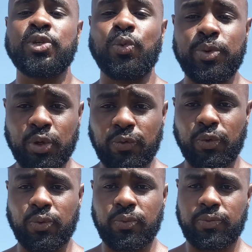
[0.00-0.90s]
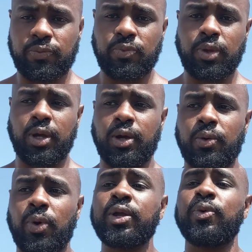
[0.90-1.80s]
so beautiful,
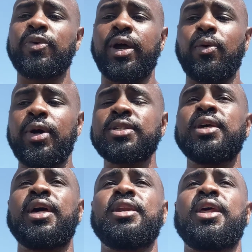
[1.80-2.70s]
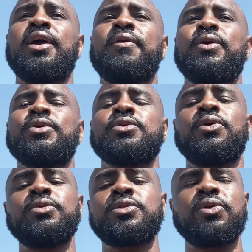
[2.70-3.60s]
working with ayahuasca that night, it was
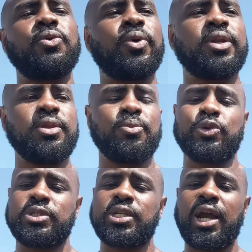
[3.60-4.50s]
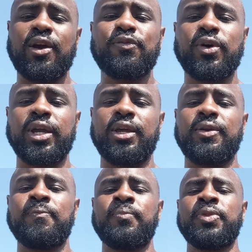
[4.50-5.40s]
also one of the most
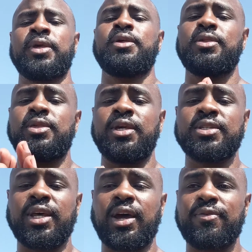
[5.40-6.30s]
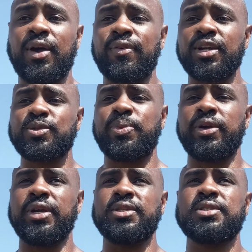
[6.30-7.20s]
terrifying things that I've ever
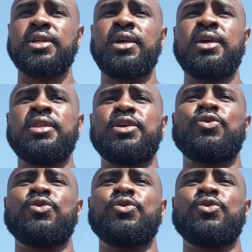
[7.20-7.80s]
experienced. The